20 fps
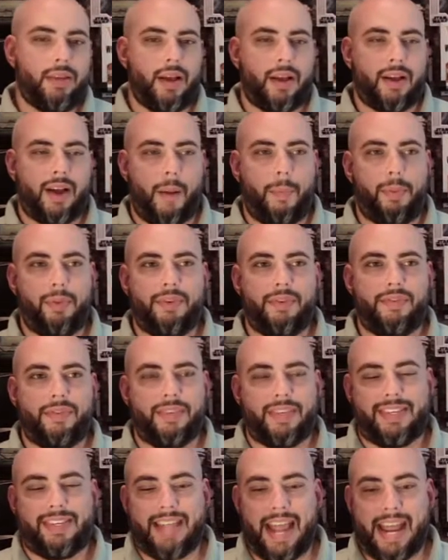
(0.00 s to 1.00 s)
a couple
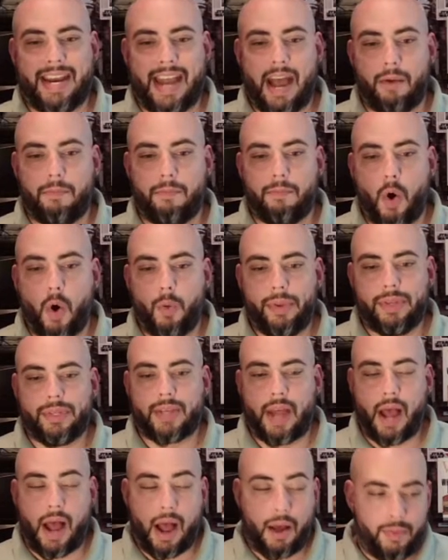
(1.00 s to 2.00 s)
of standout
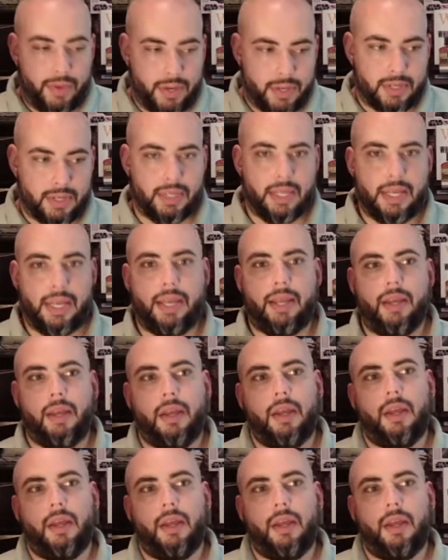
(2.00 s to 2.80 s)
moments, obviously